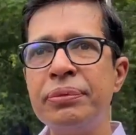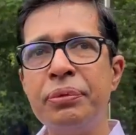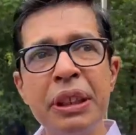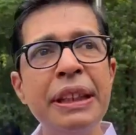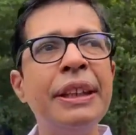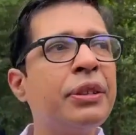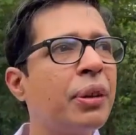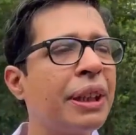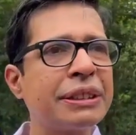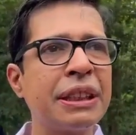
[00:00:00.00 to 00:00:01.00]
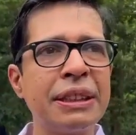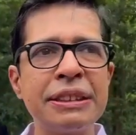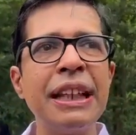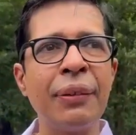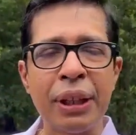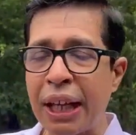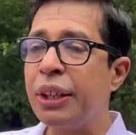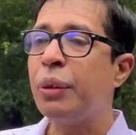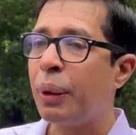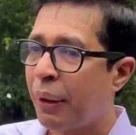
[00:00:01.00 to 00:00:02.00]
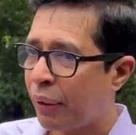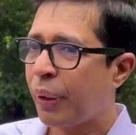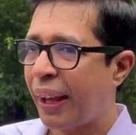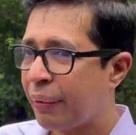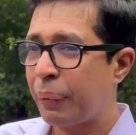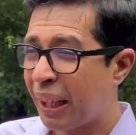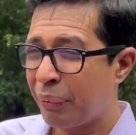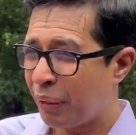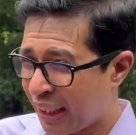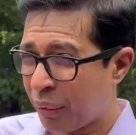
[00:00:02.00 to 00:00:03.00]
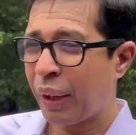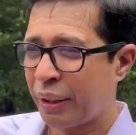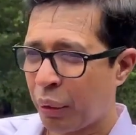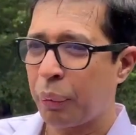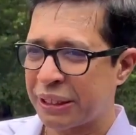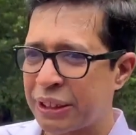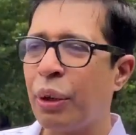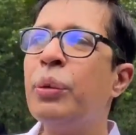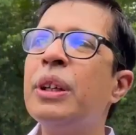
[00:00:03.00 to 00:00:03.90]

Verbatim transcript: with the introduction, see, our curriculum also has become very quite robust now